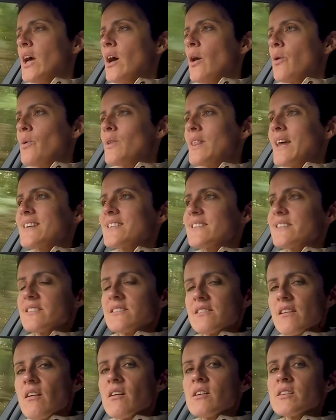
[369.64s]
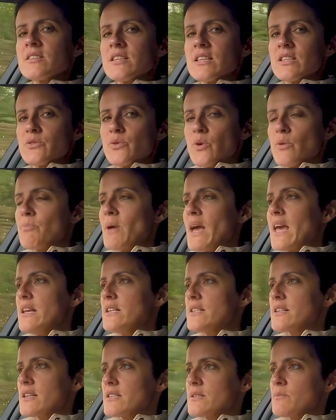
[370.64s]
Well, that's starting to abate
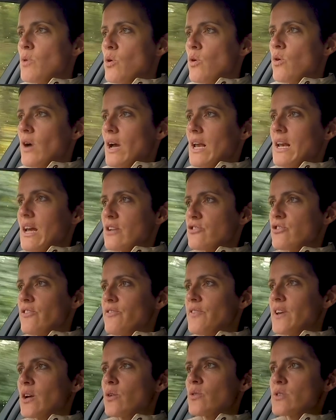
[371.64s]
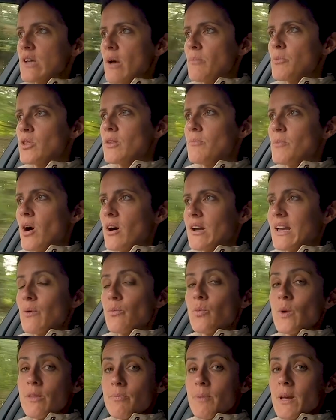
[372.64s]
as more electric vehicles come on the market
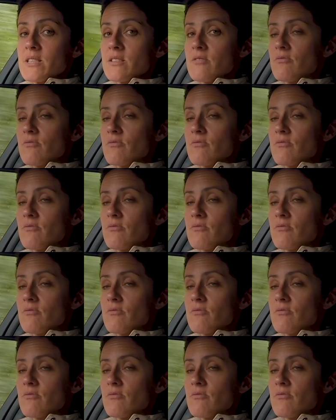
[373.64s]
with better